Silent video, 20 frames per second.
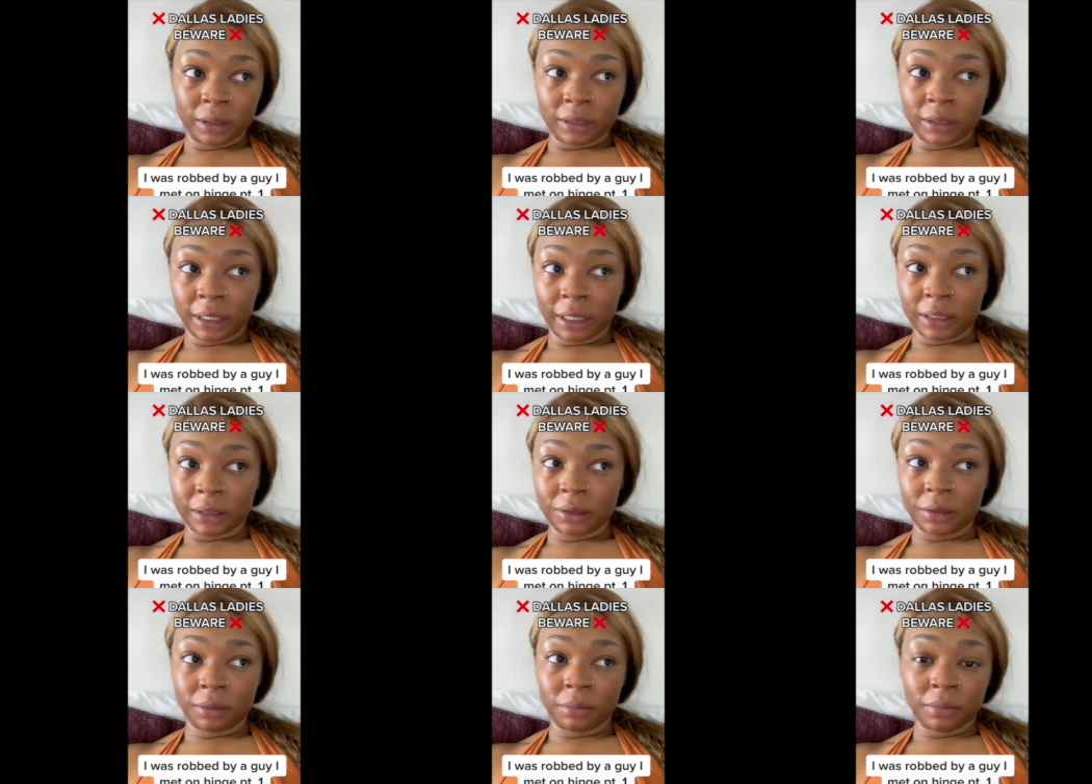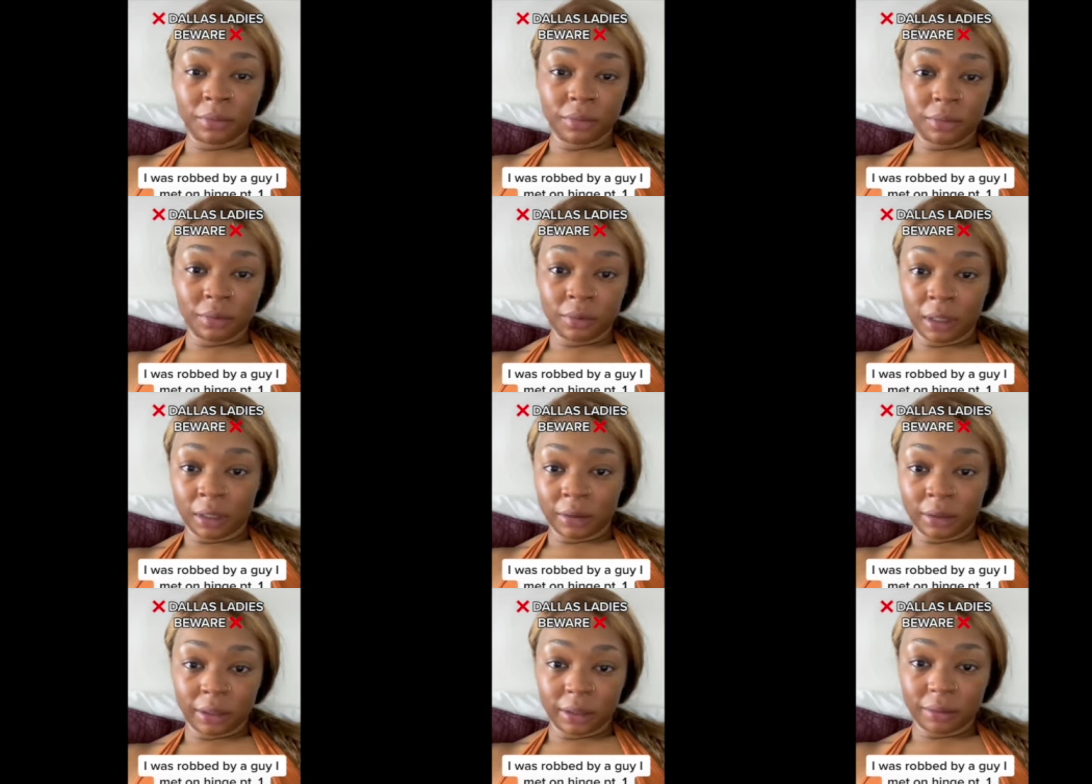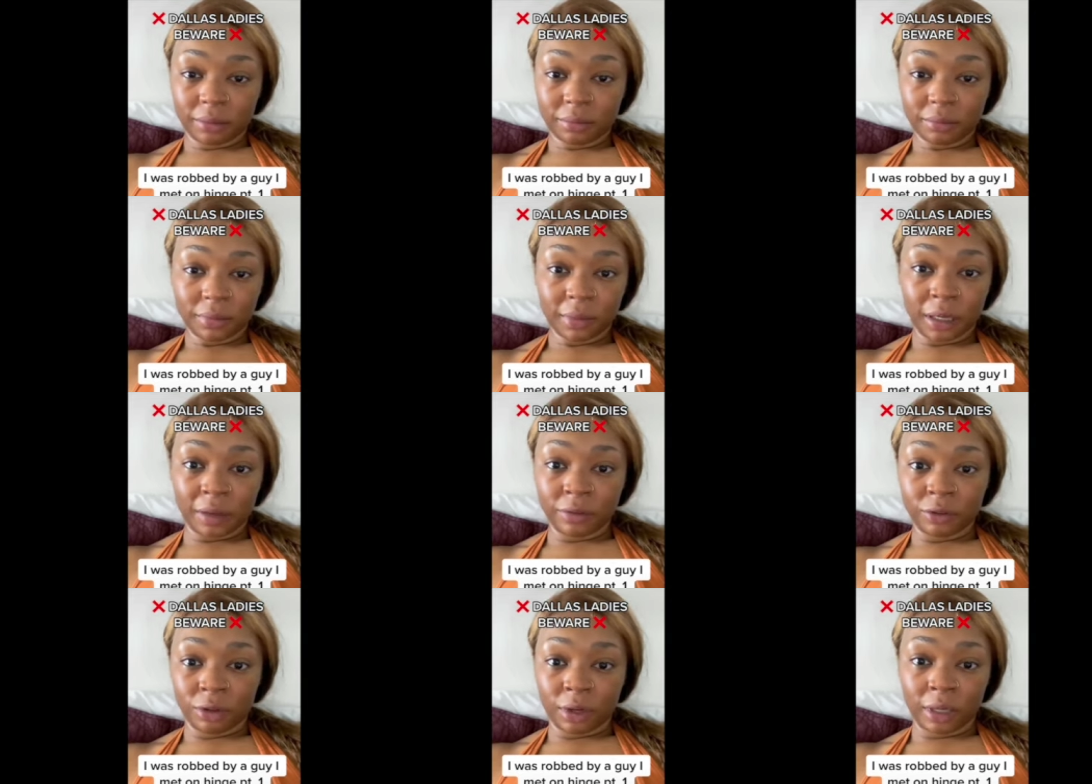Text him, nothing.
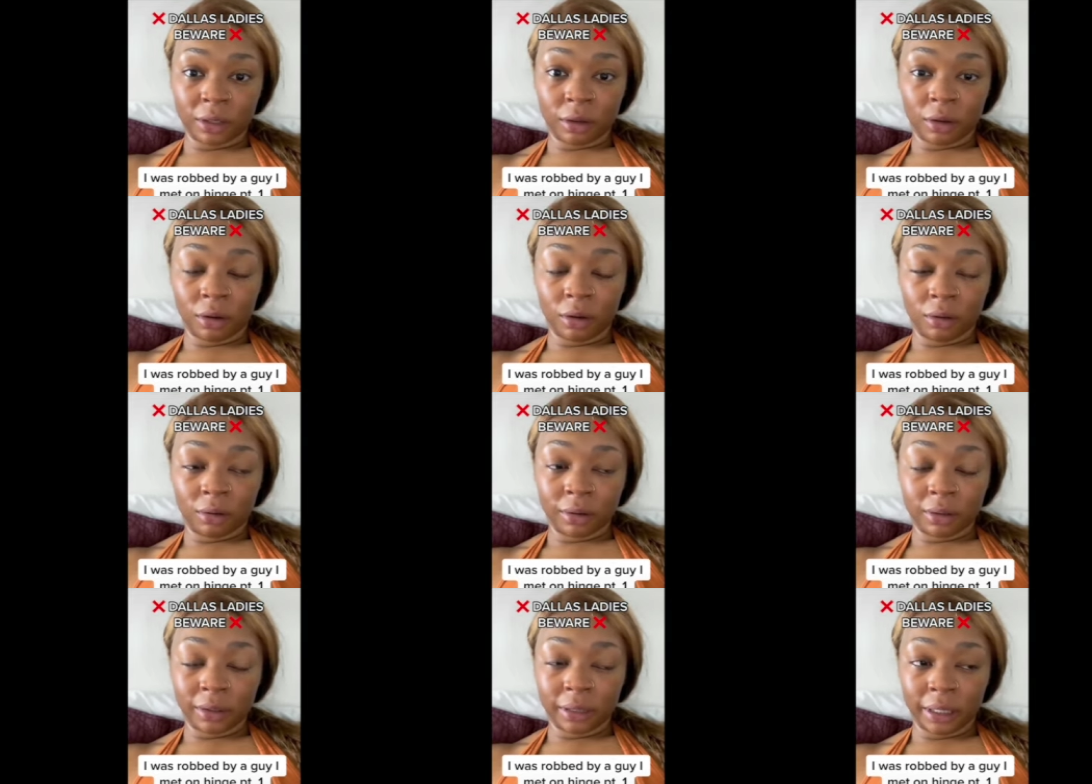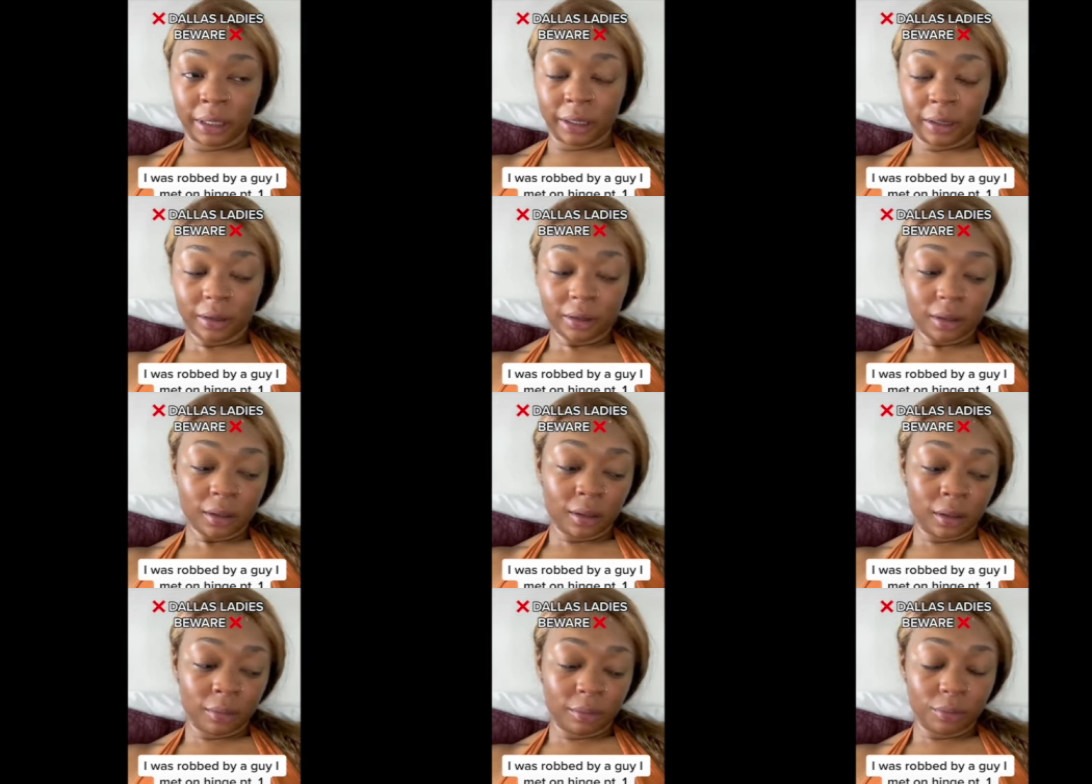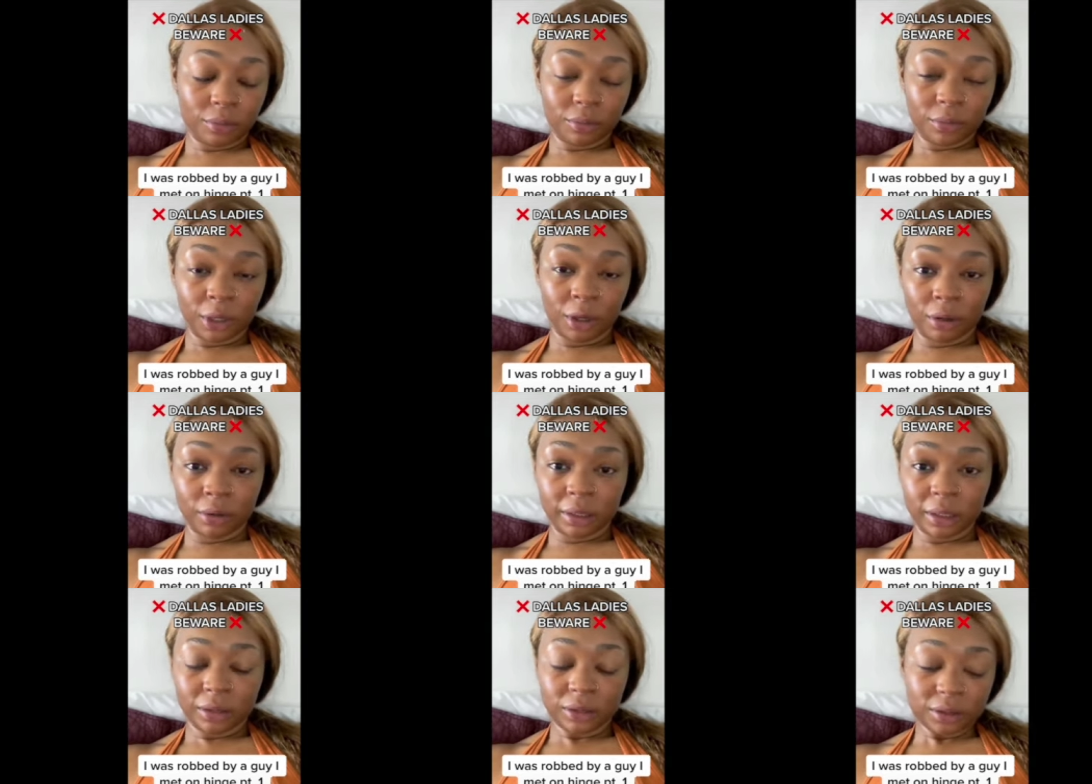I've tried all day, um, not
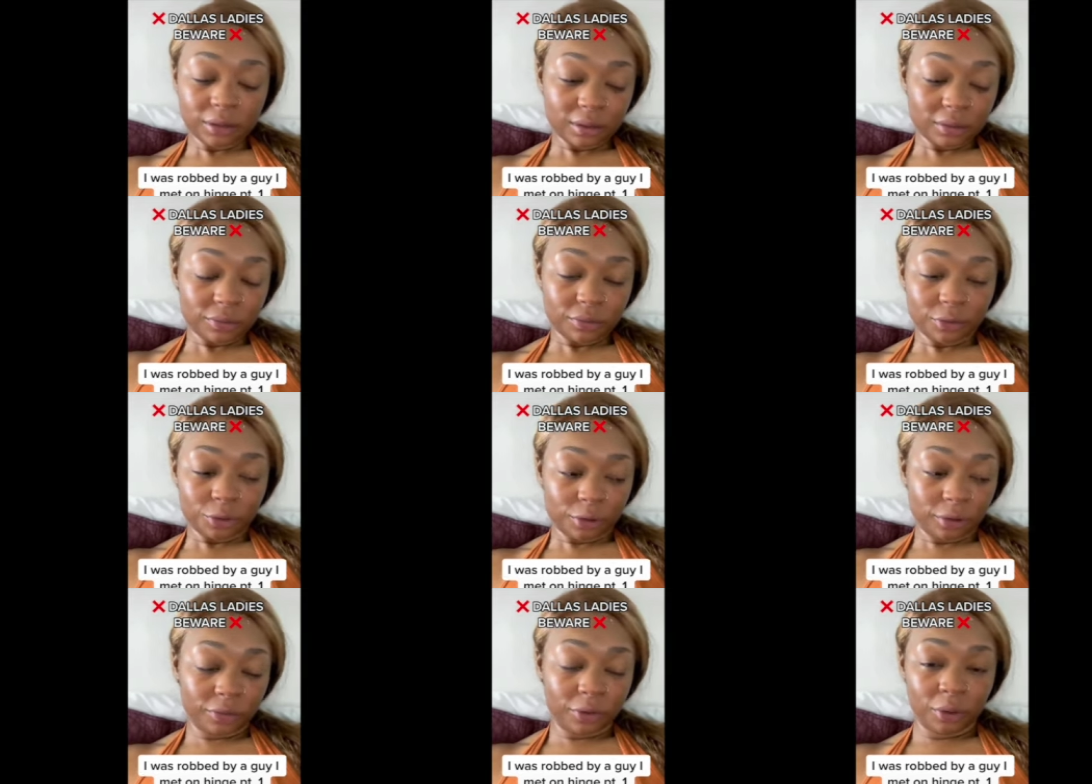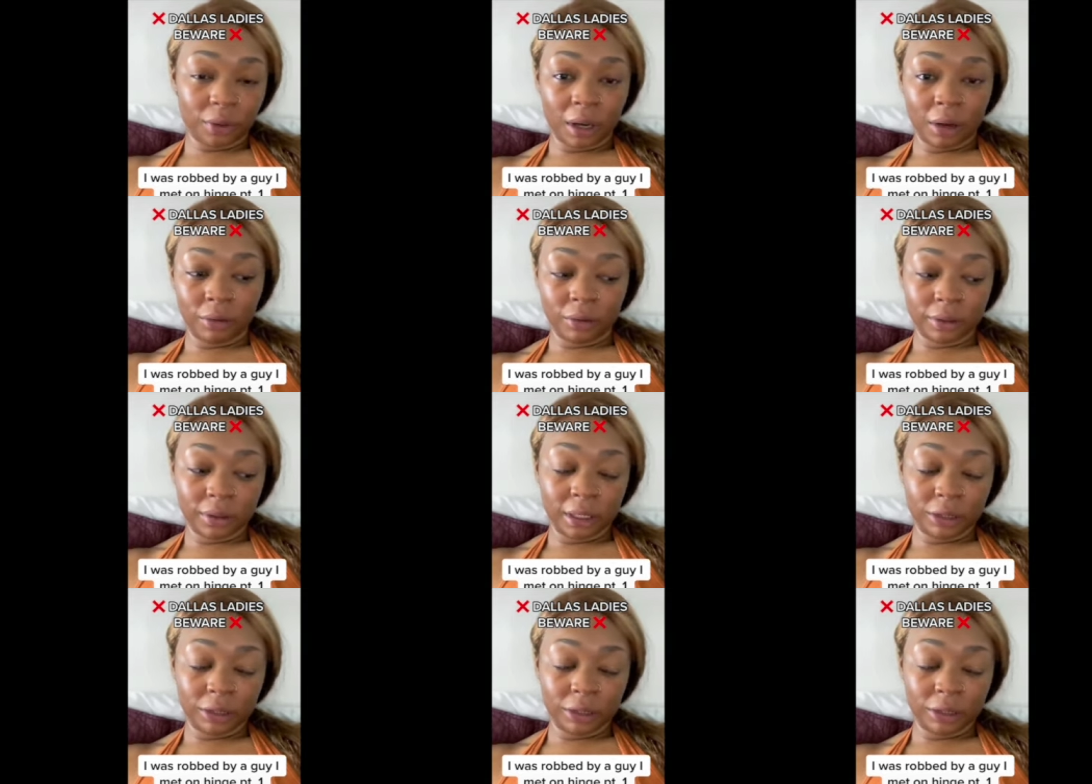all day, just for a few hours.